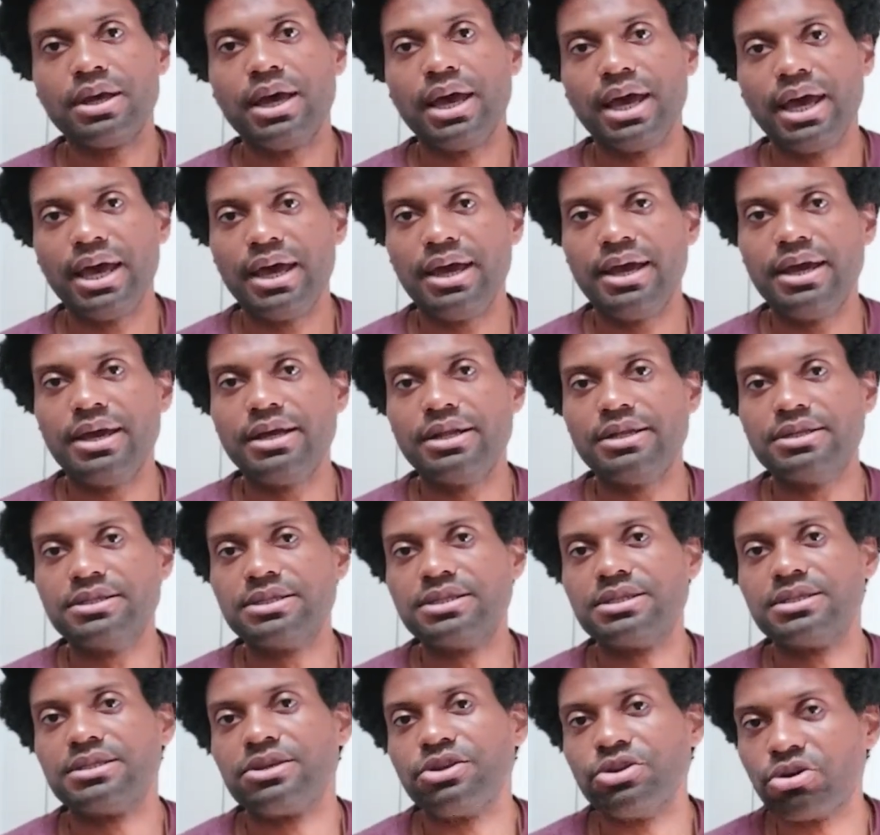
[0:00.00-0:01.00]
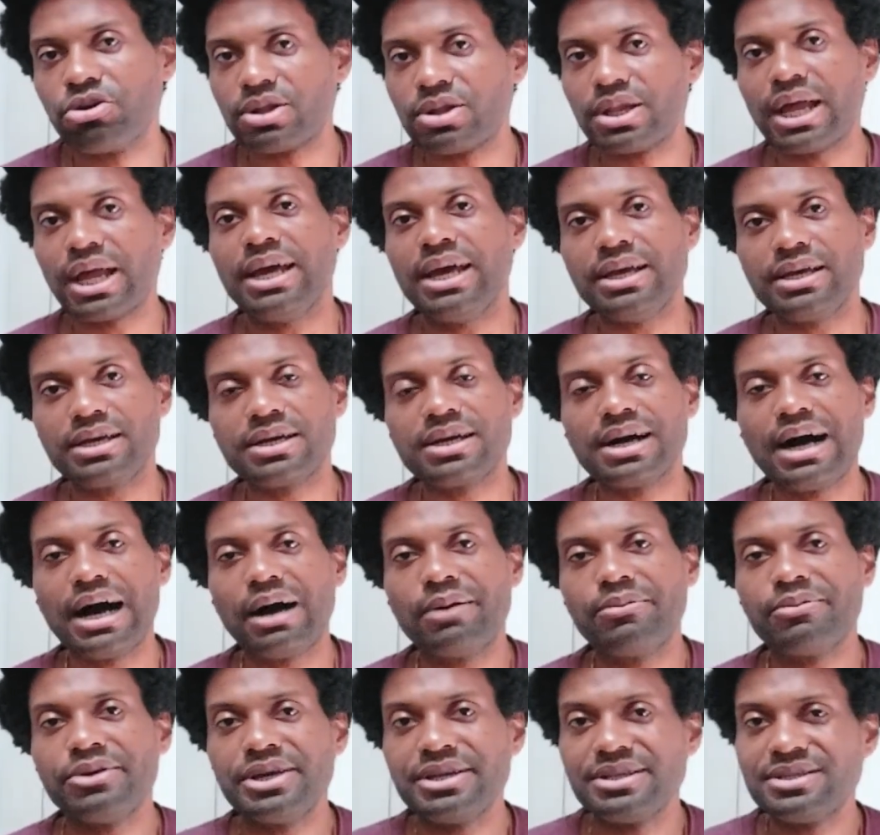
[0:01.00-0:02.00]
And, you know, like,
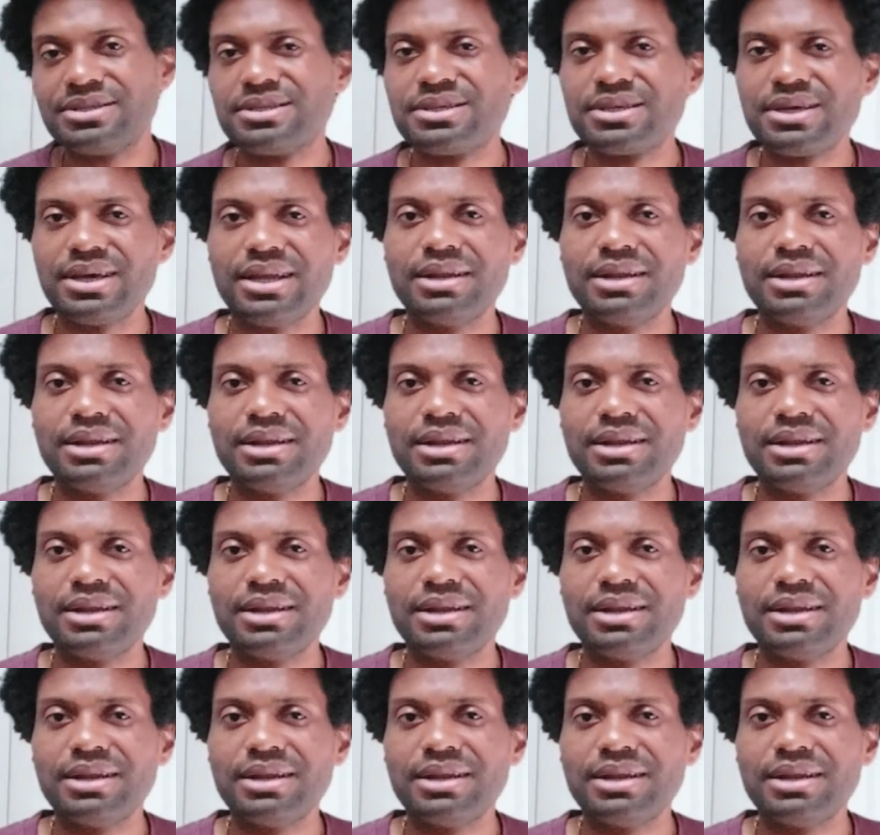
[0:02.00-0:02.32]
comment.